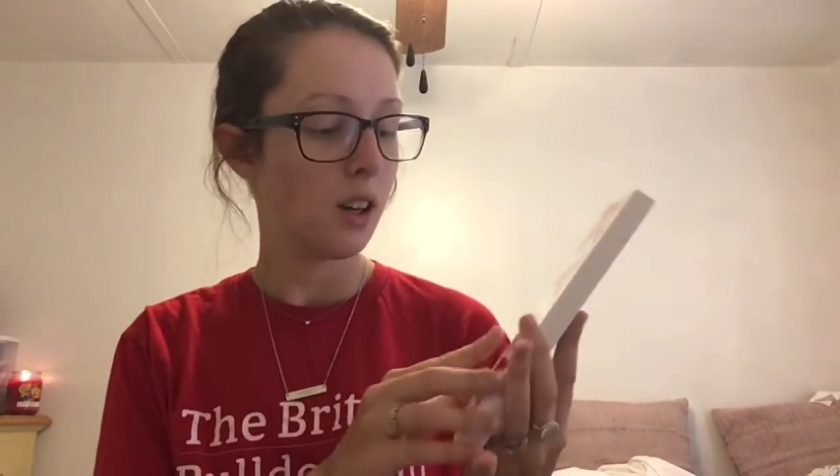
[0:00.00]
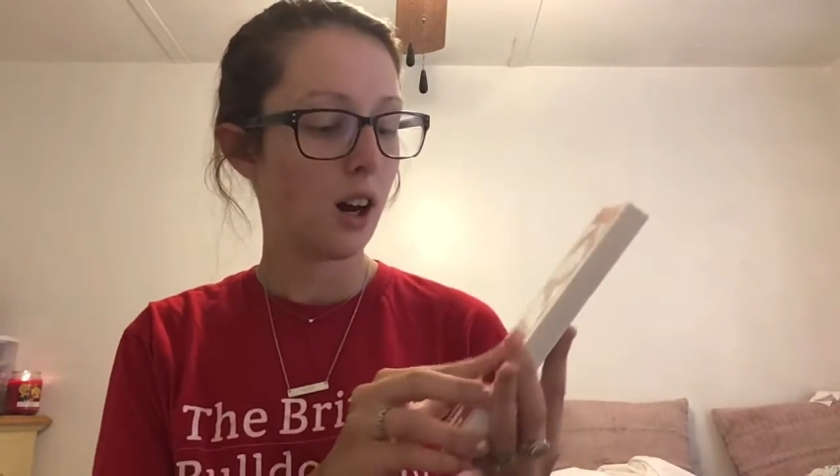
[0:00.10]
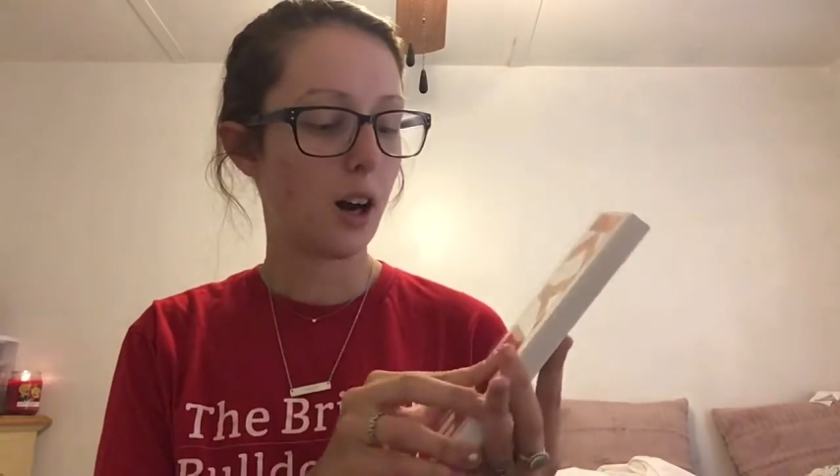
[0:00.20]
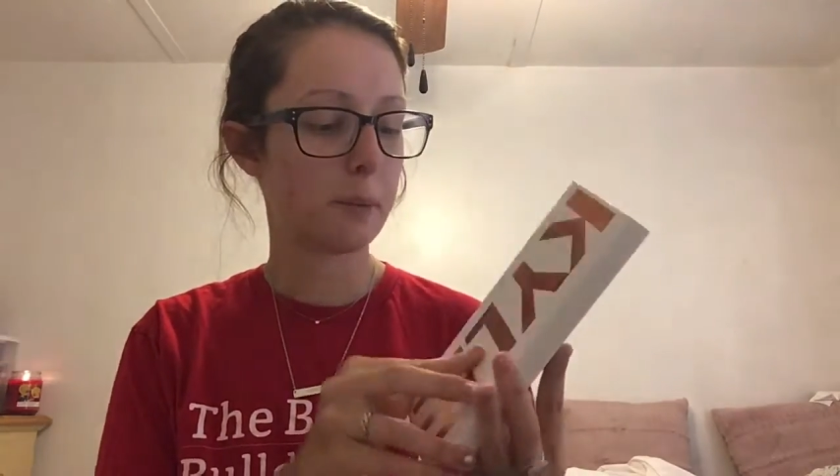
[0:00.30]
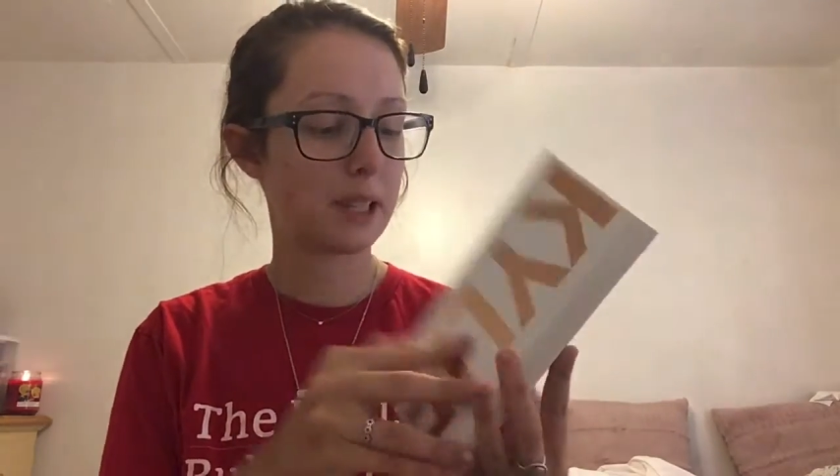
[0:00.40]

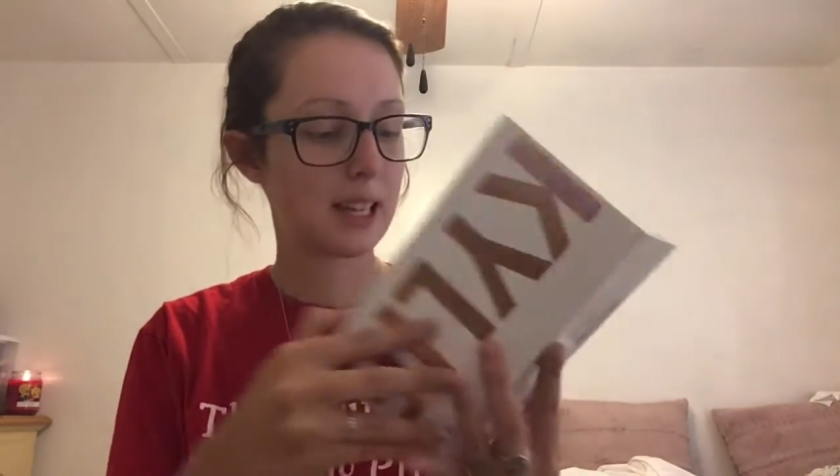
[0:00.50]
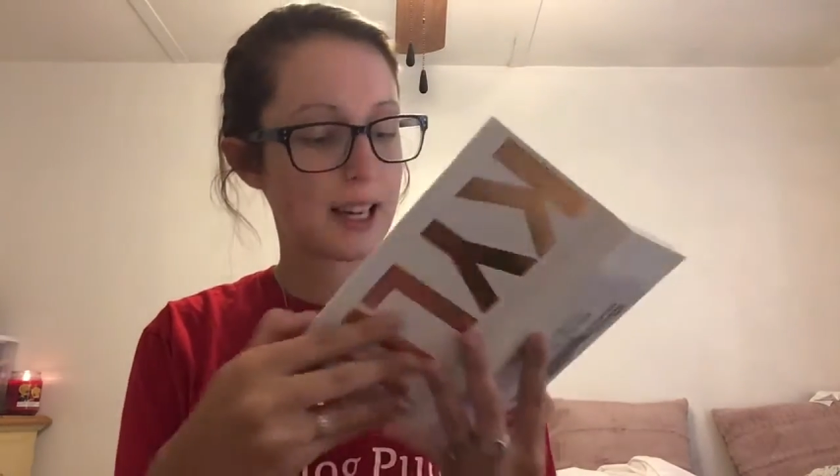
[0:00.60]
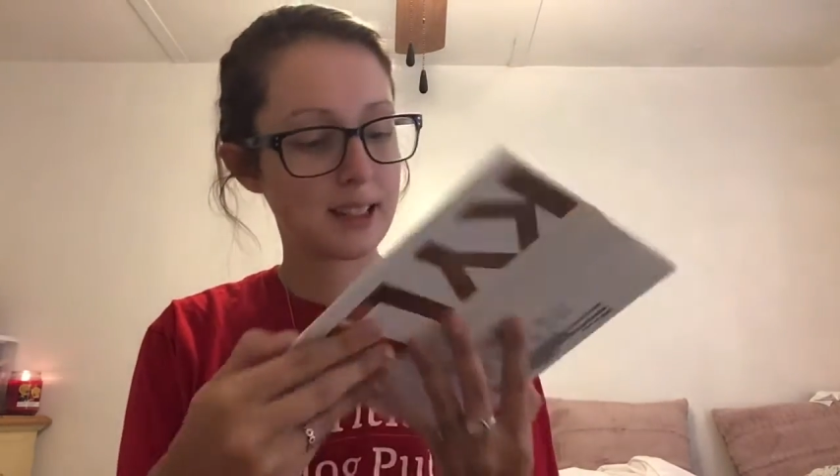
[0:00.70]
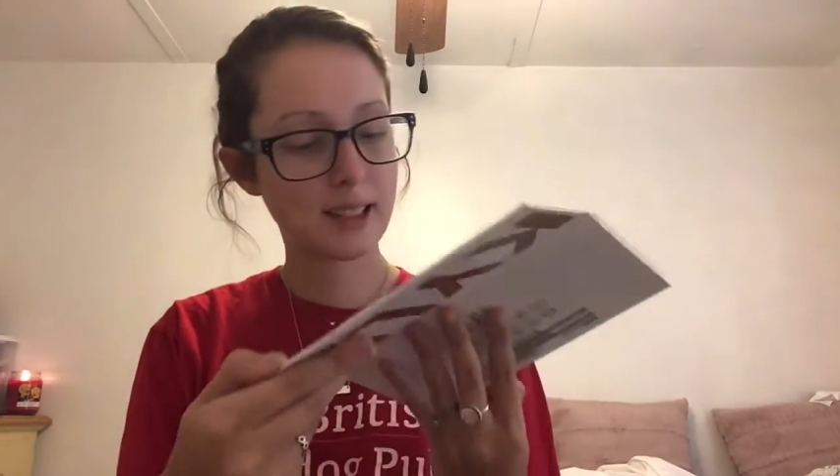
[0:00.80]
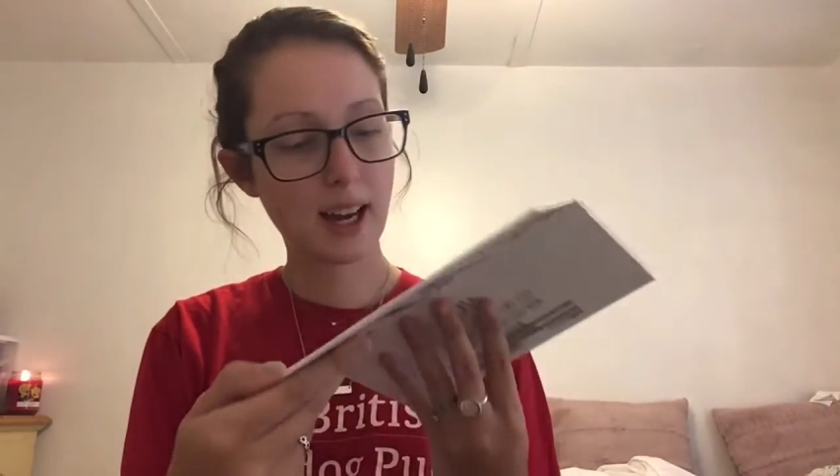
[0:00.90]
but the
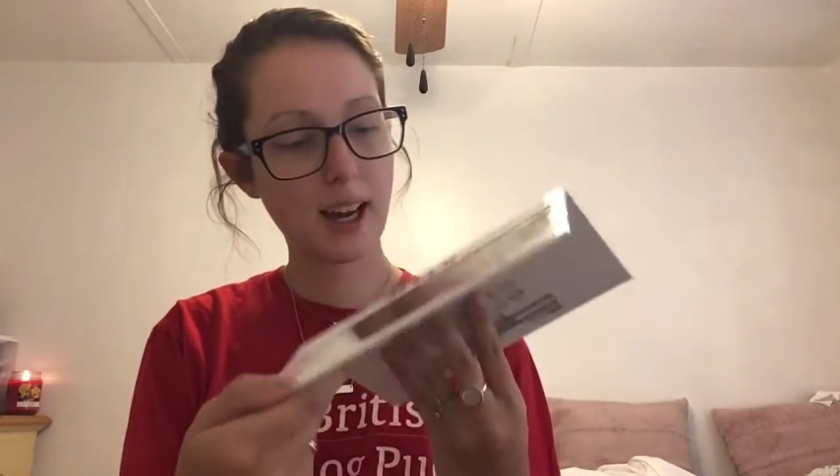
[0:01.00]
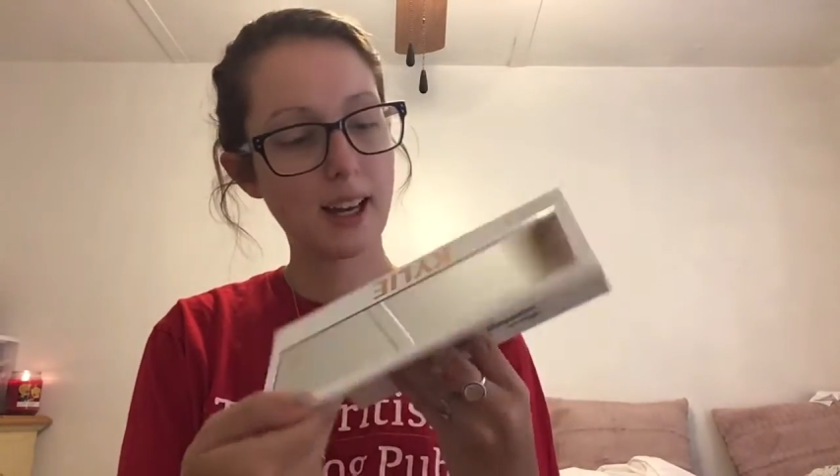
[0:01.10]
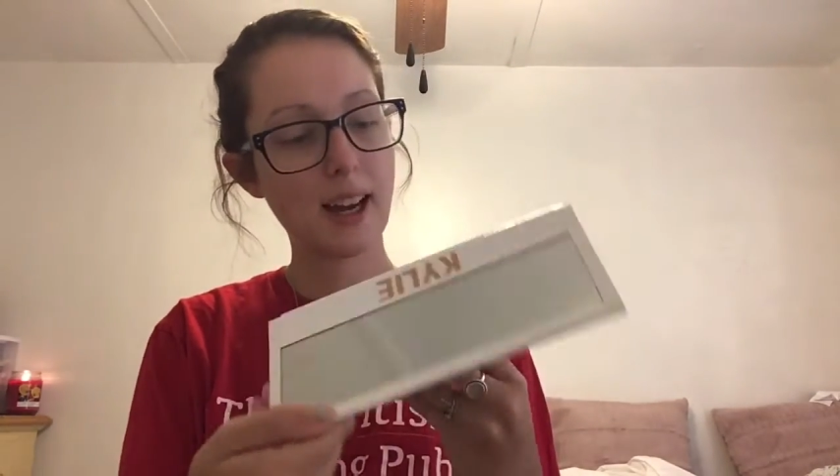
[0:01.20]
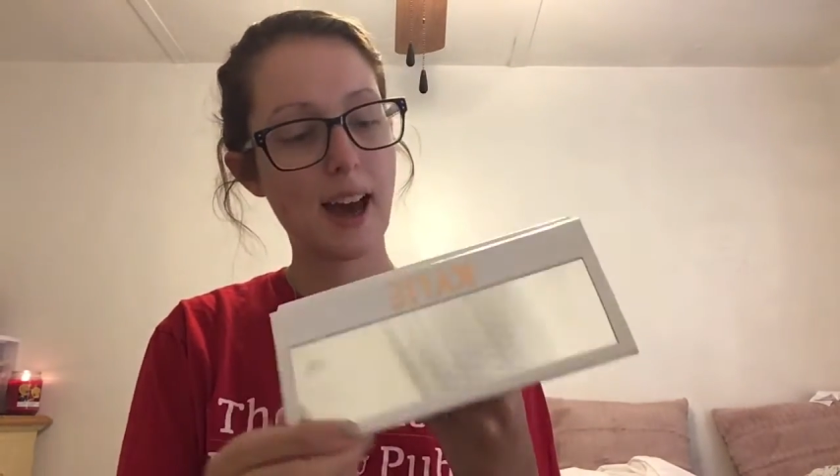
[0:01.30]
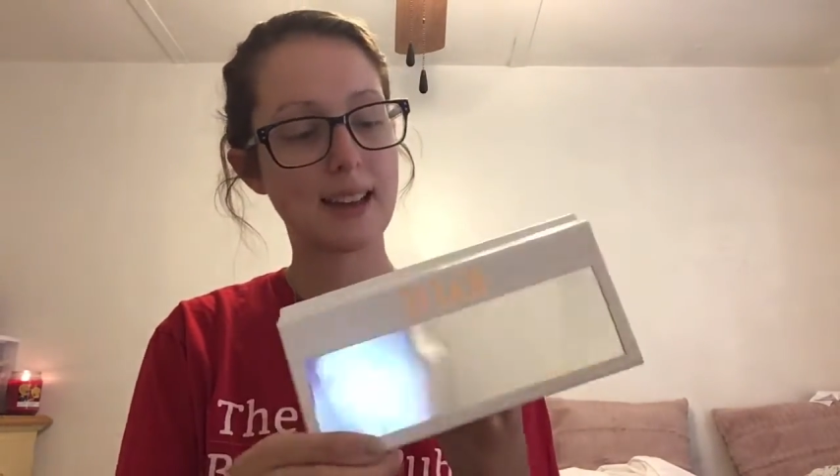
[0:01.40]
inside
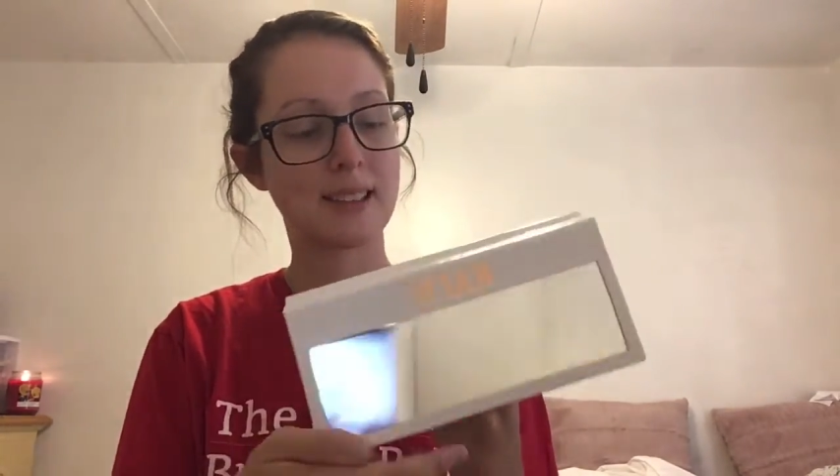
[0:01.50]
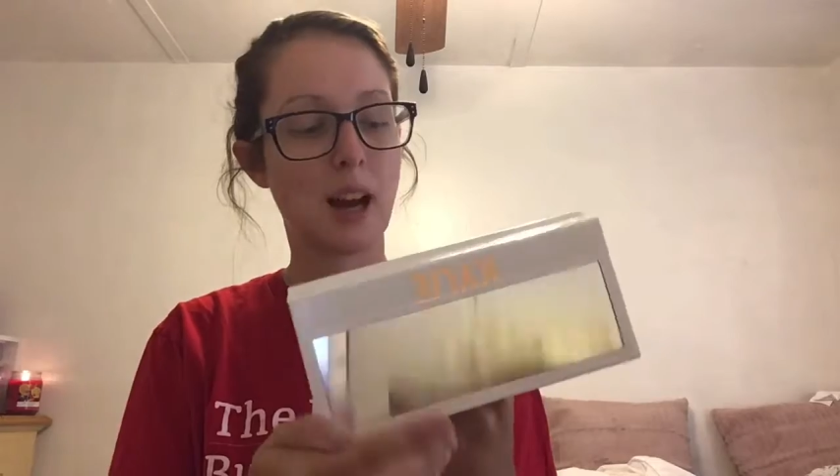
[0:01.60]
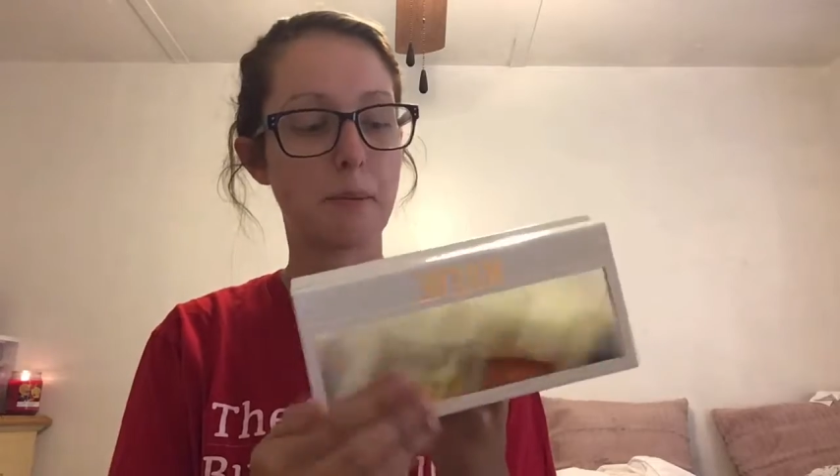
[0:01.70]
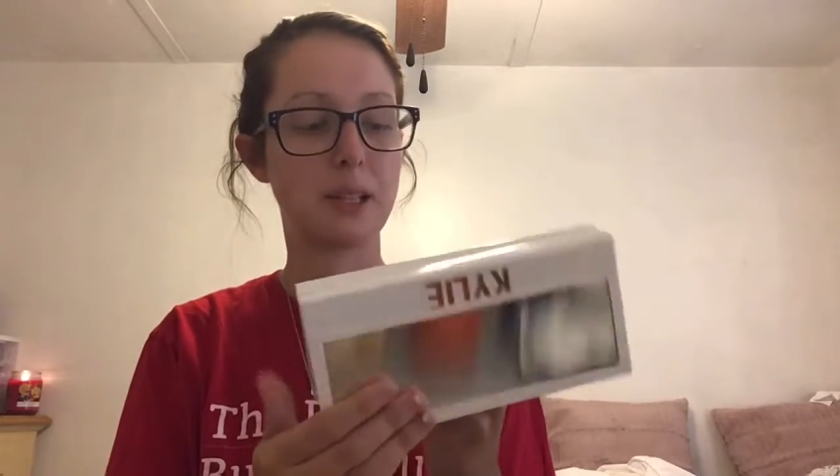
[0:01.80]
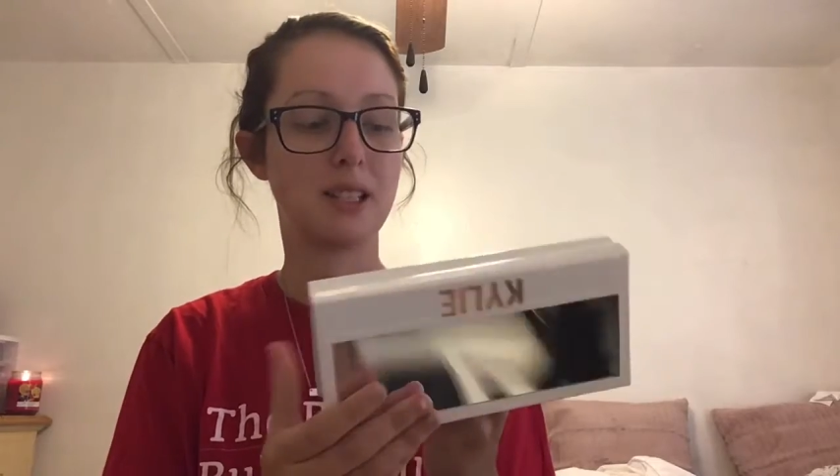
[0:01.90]
has
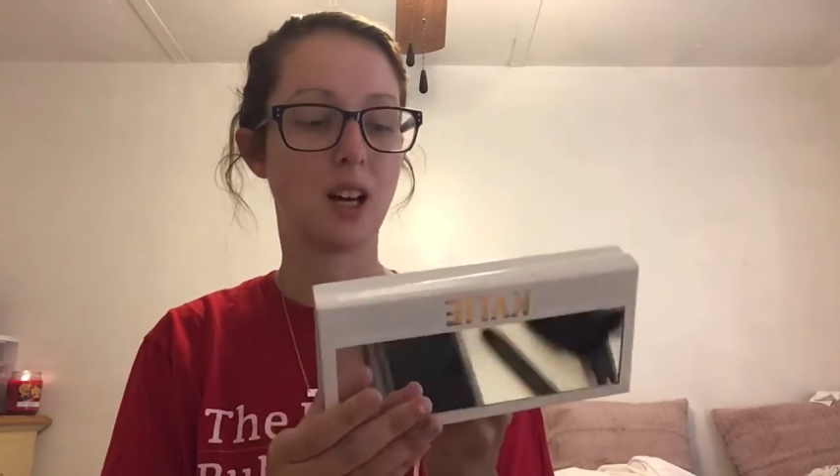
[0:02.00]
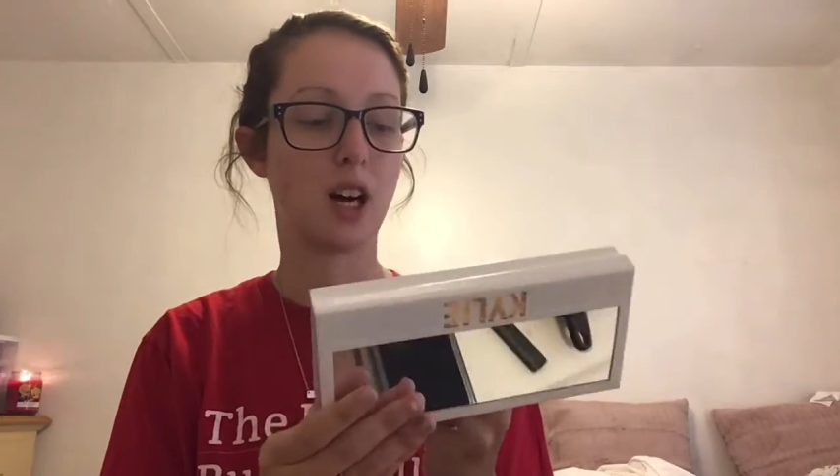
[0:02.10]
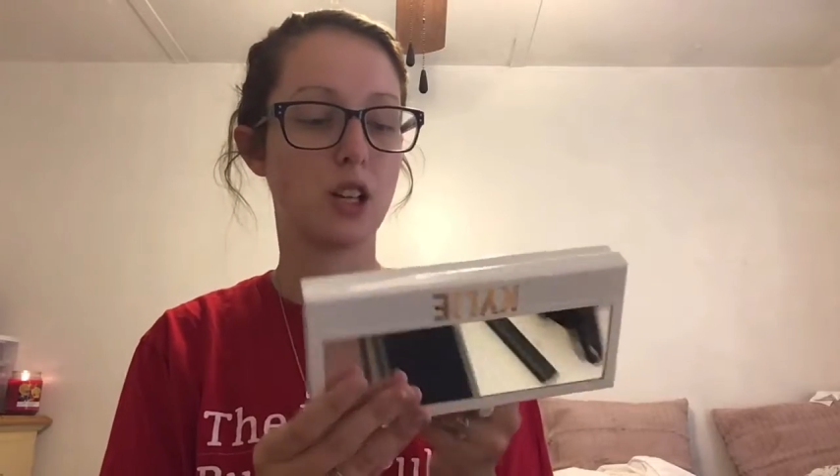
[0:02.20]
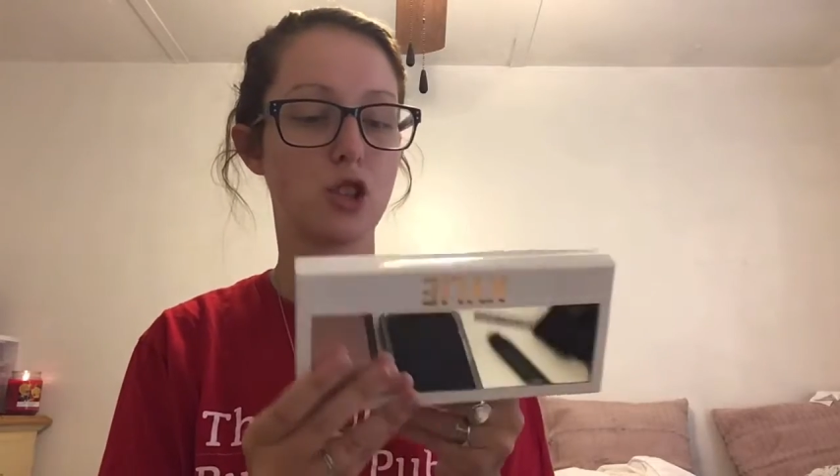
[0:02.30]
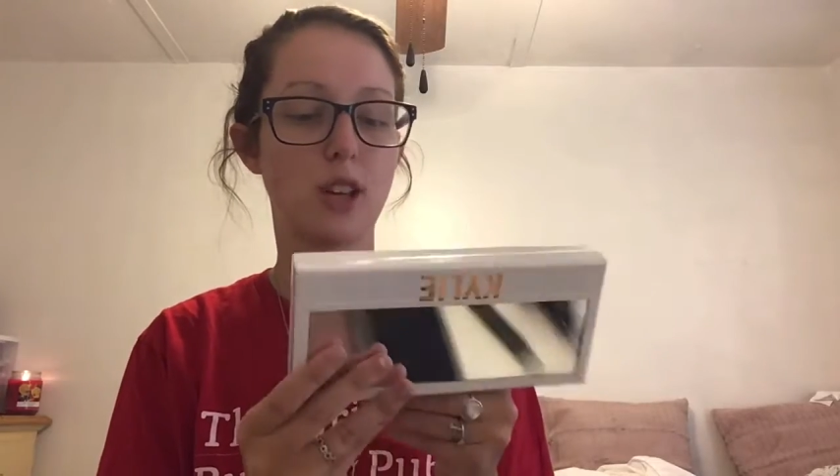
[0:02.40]
not been
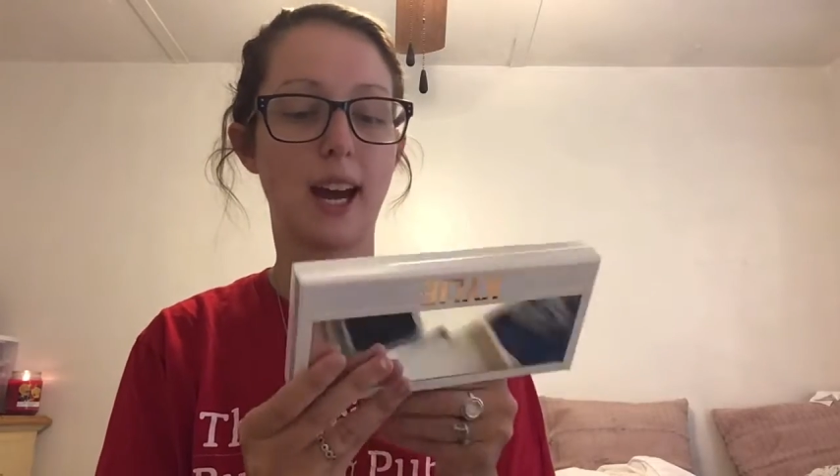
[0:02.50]
touched